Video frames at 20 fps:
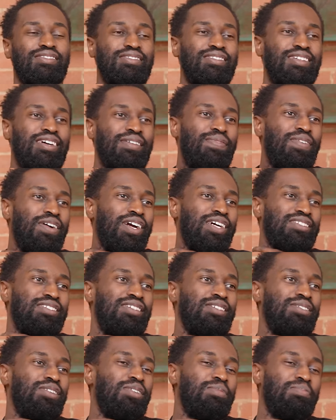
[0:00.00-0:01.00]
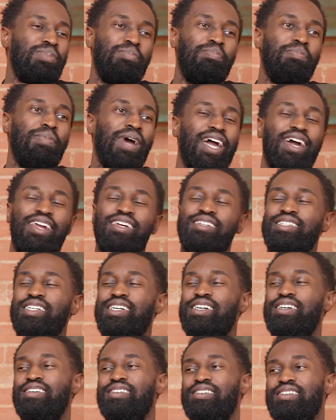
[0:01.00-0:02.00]
That France dude going to be mad as
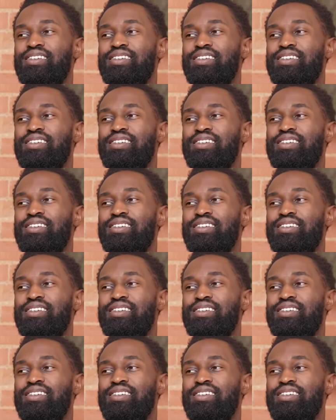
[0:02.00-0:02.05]
hell.